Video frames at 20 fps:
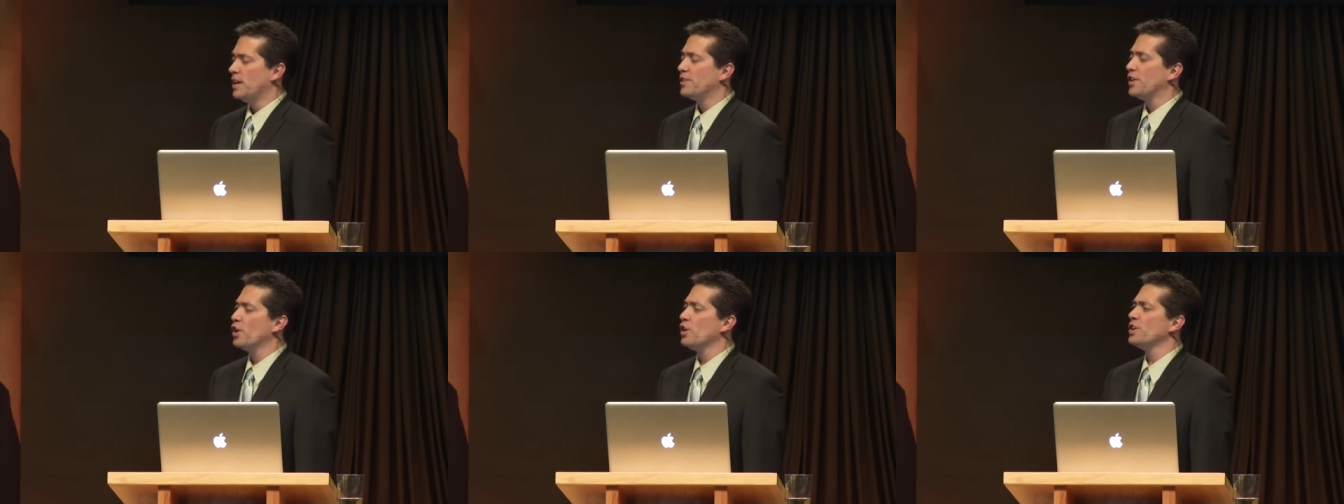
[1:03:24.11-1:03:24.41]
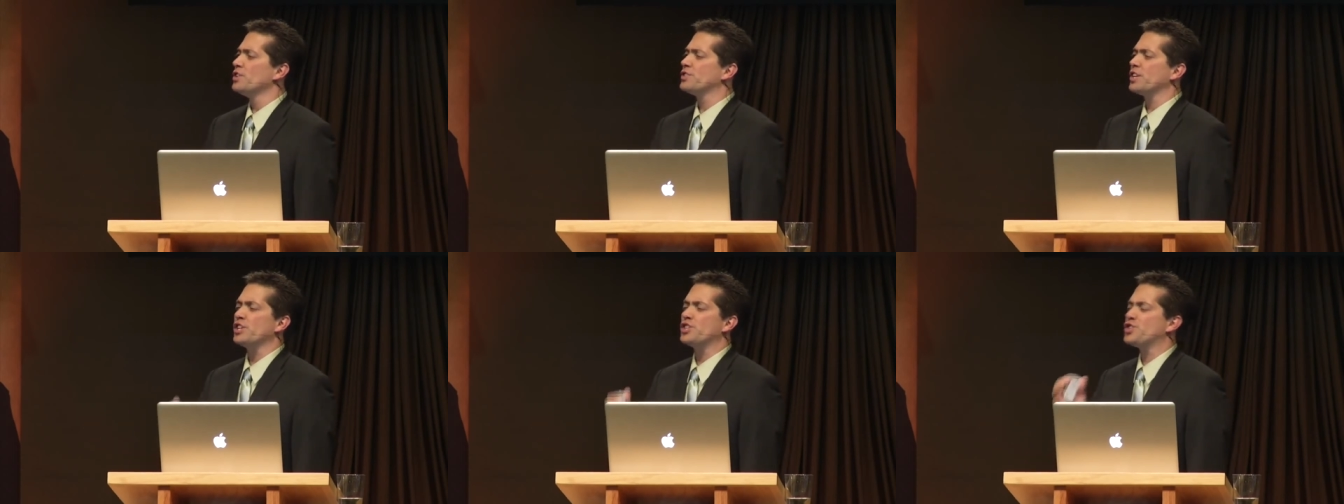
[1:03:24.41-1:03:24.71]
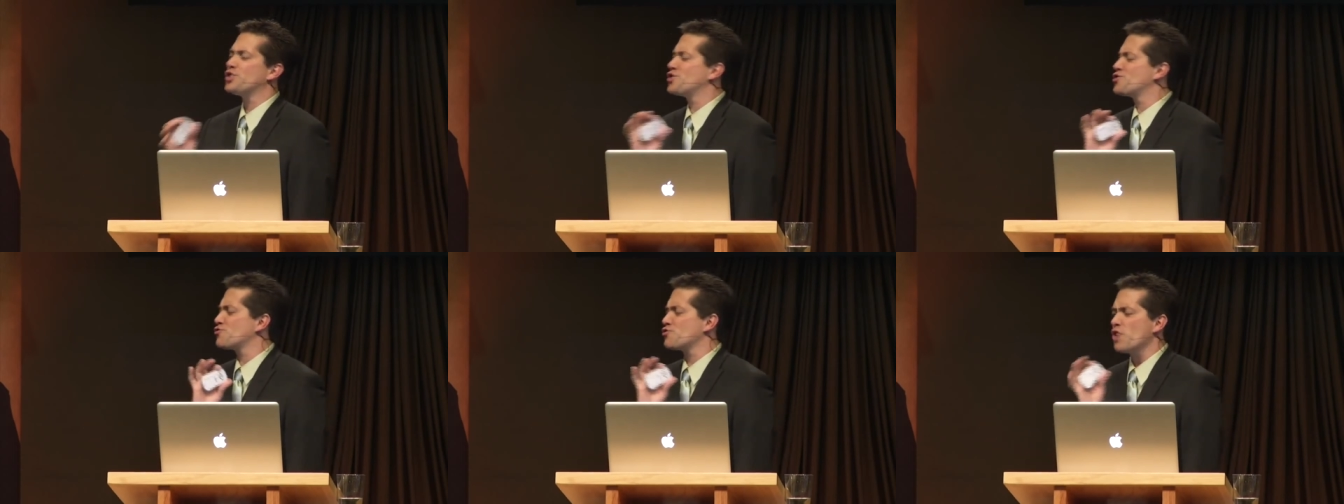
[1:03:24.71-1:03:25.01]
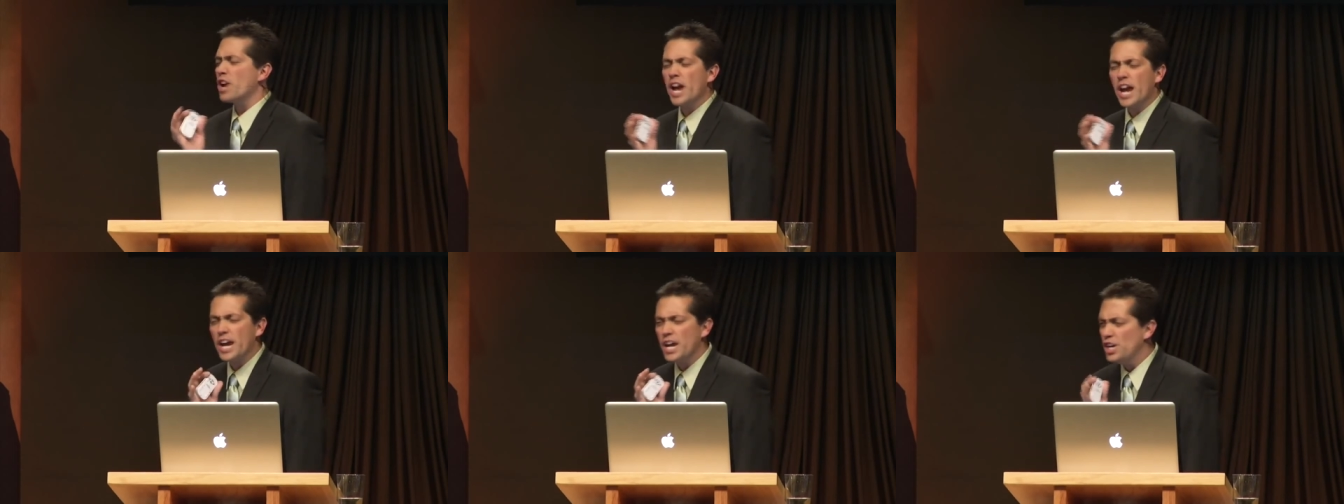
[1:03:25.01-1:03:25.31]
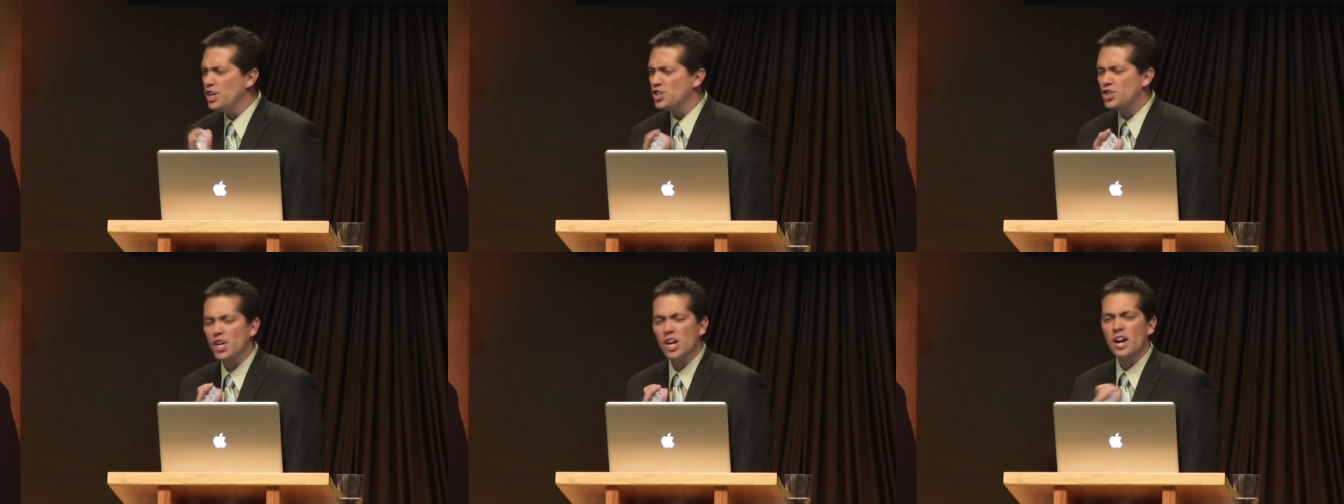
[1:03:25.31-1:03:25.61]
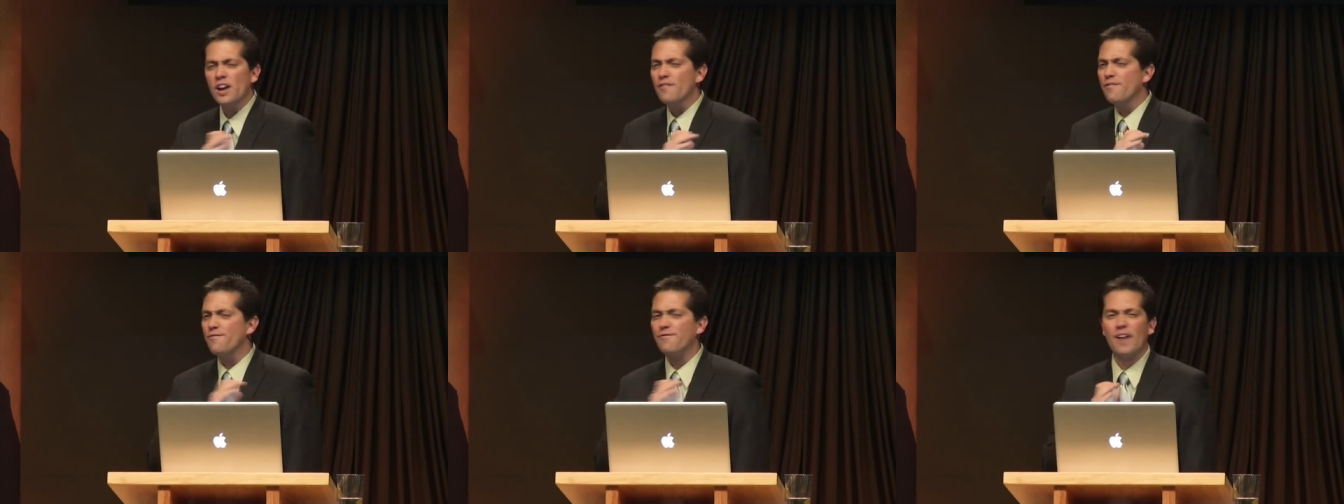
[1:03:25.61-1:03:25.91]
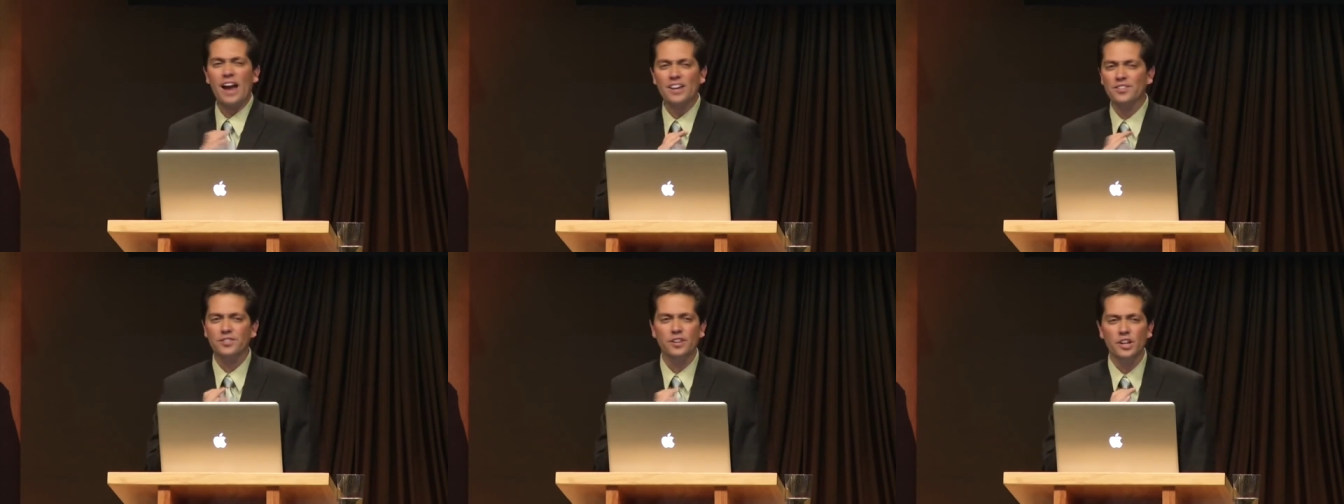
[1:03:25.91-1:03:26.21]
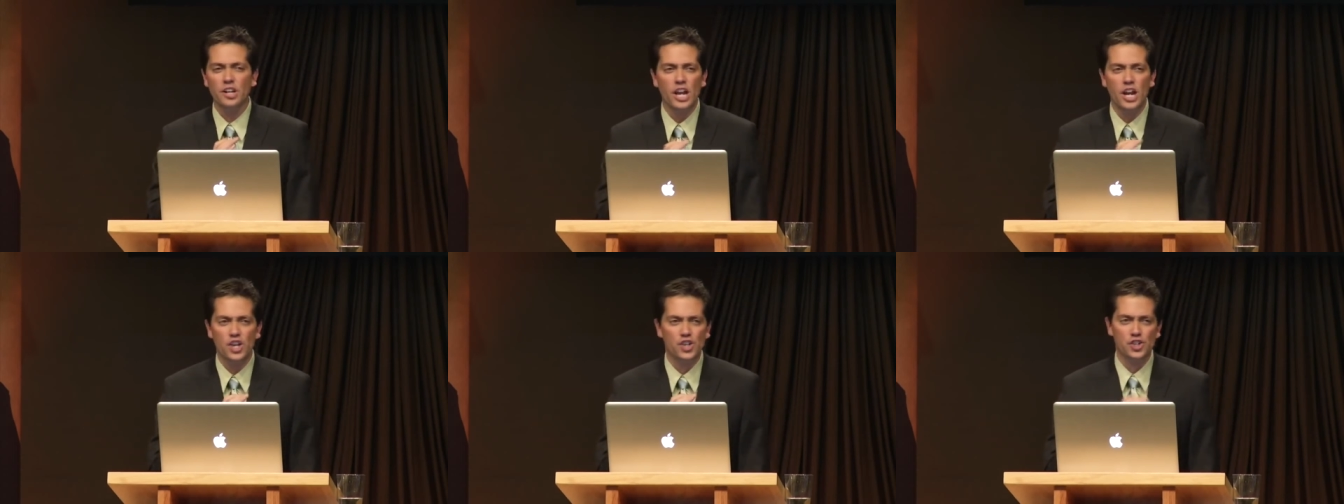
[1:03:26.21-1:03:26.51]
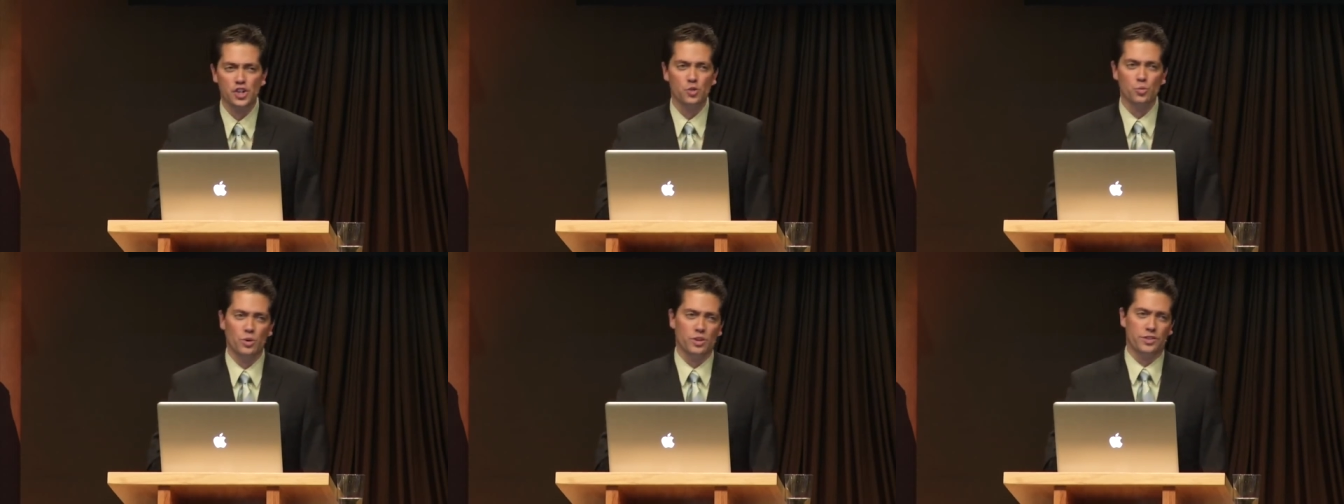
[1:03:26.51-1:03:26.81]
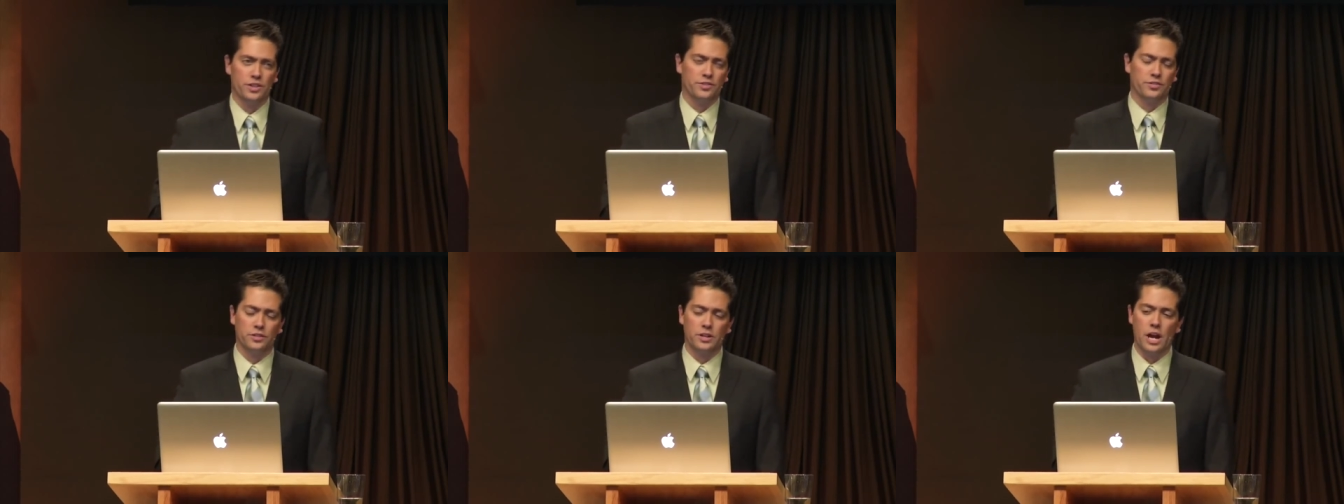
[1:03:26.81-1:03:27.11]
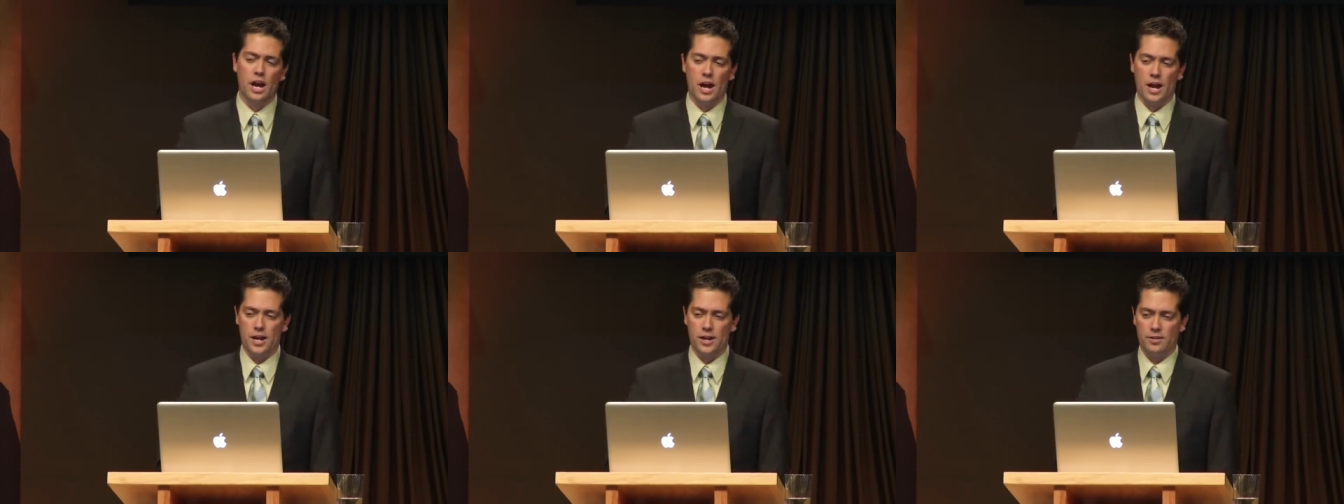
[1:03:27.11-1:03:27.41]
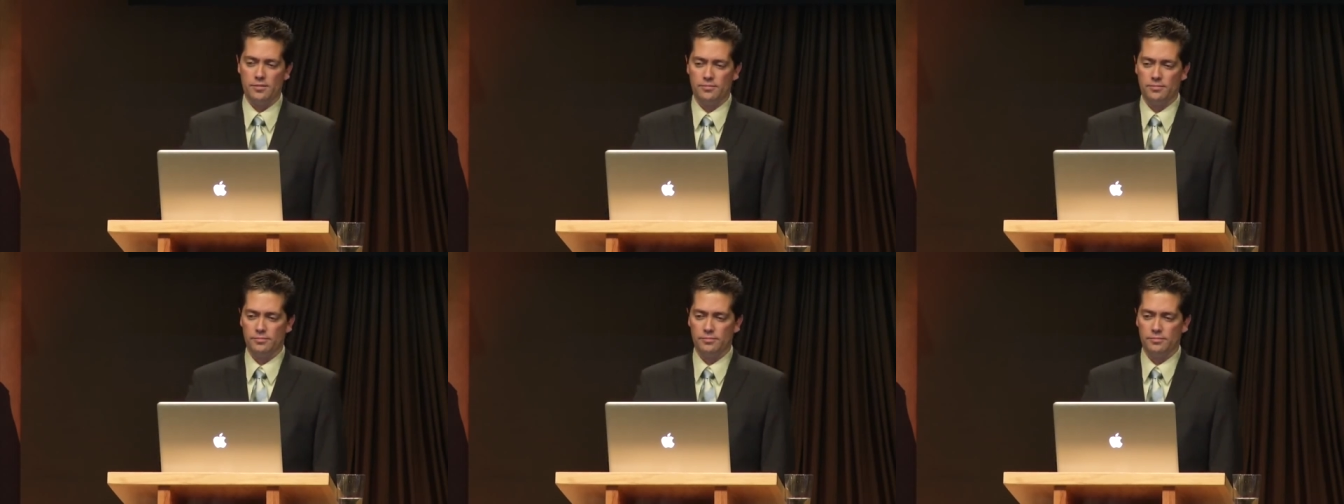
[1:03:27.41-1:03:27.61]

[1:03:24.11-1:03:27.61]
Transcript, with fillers: There is a strange fascination with this guy.